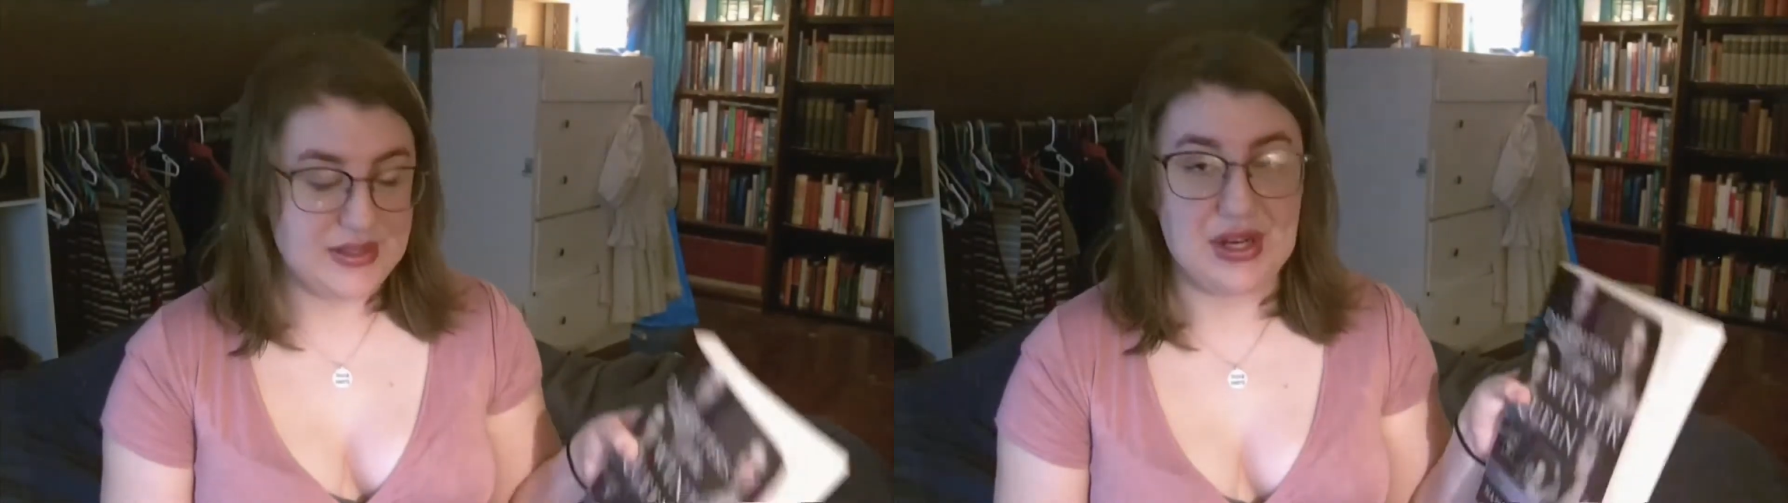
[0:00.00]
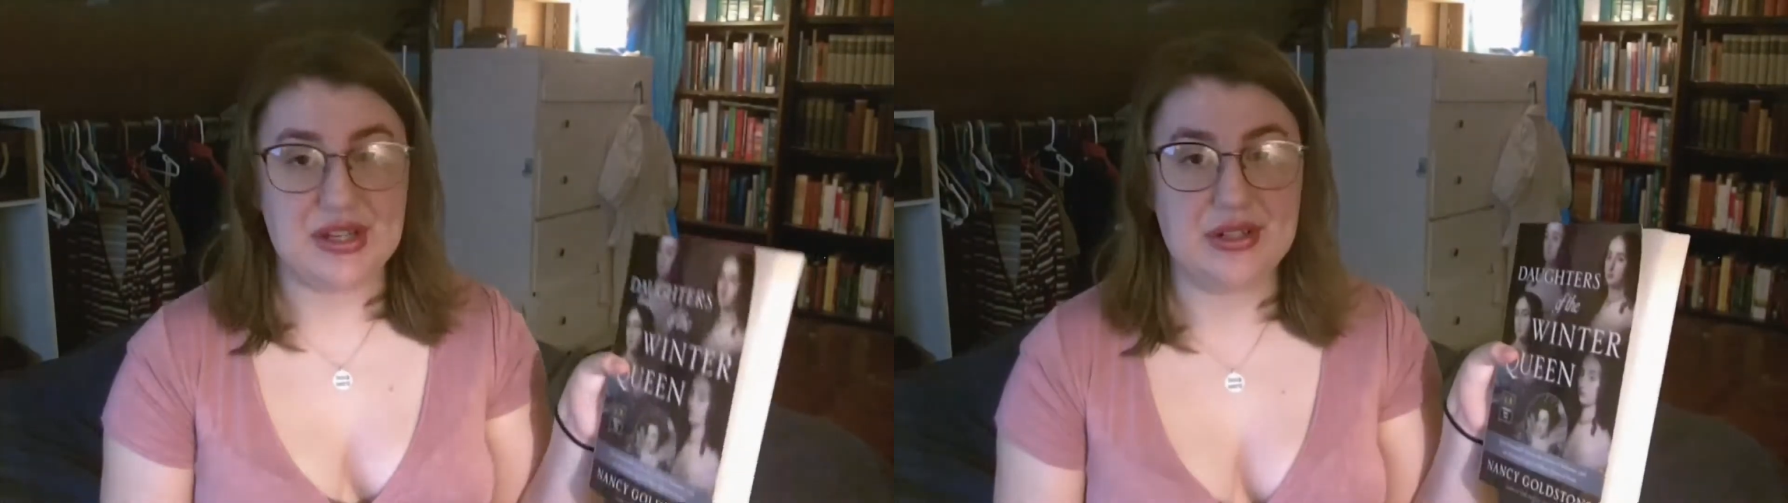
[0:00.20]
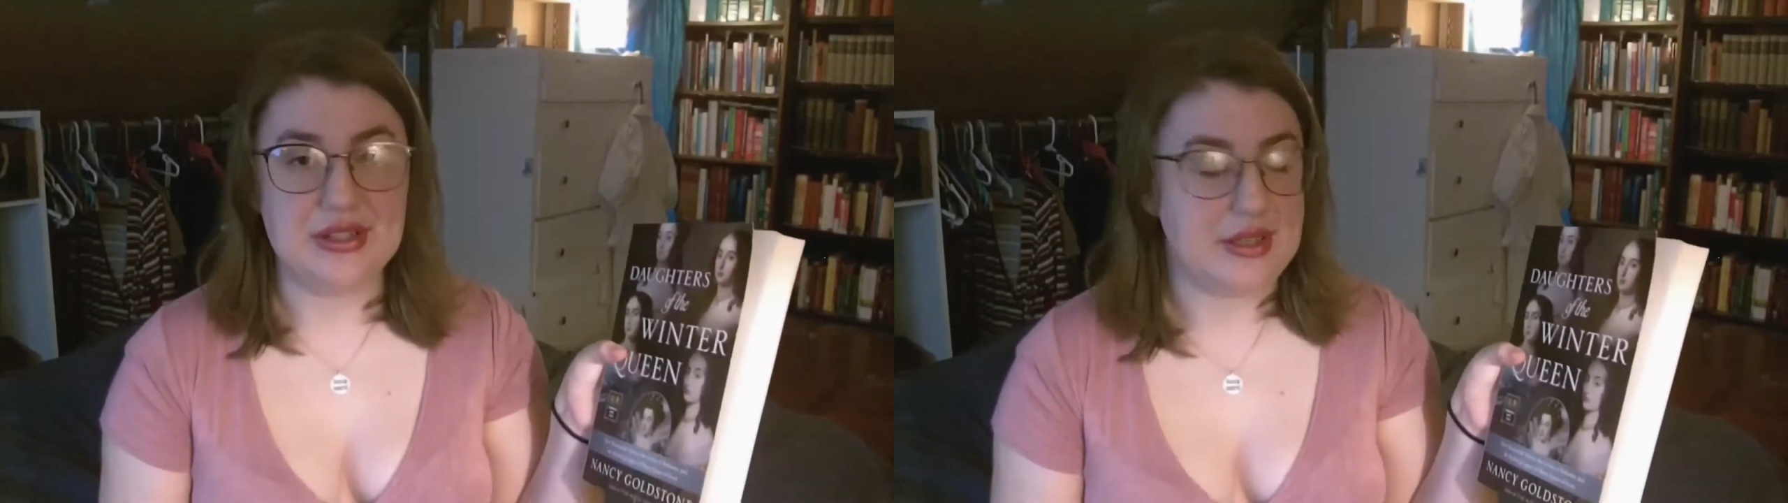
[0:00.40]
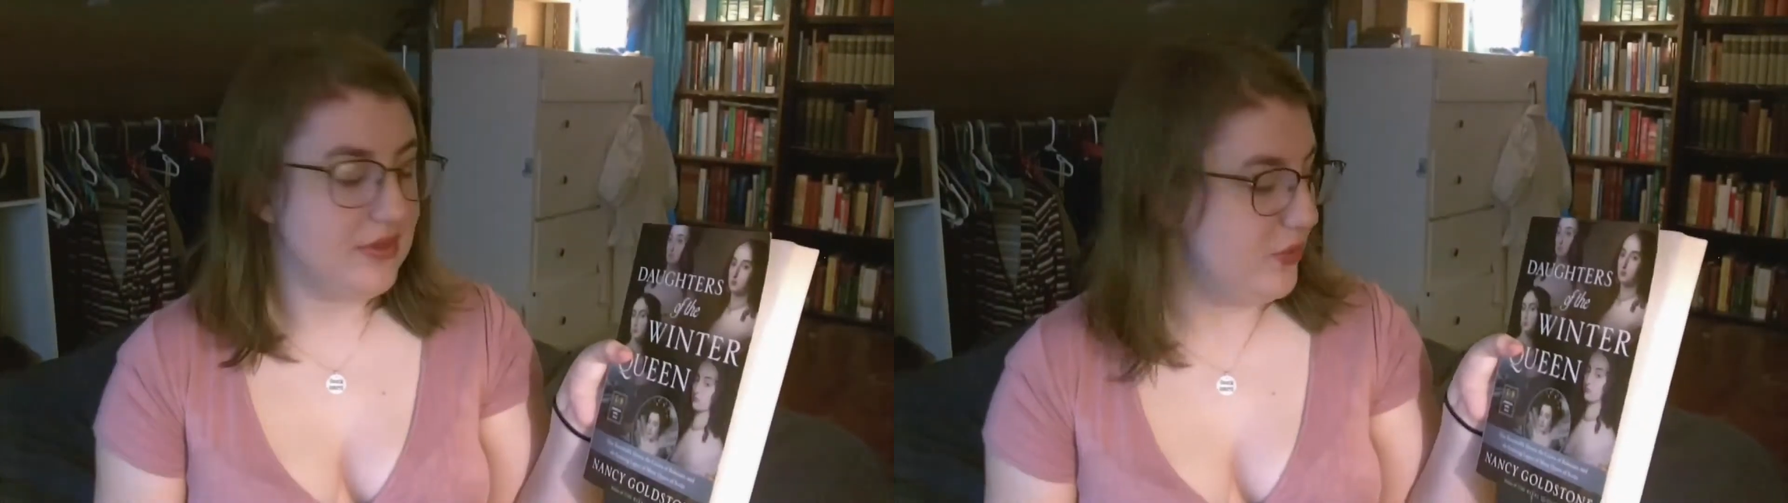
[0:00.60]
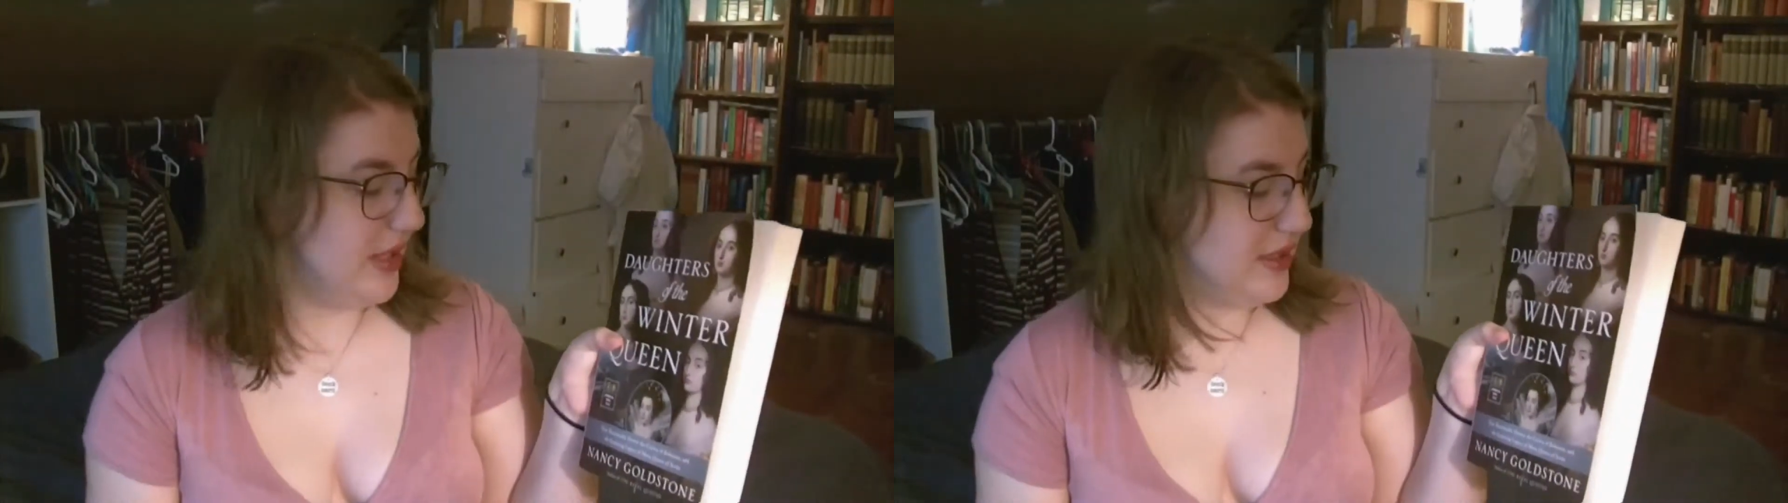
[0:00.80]
Daughters
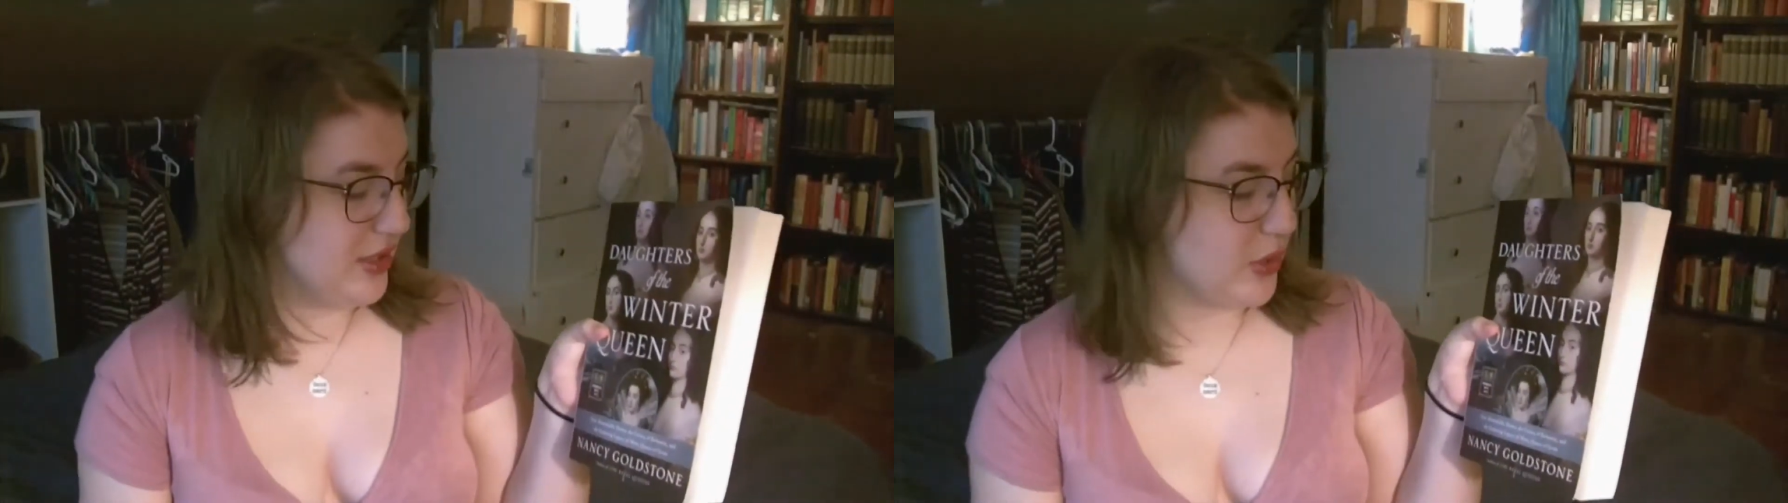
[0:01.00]
of the Winter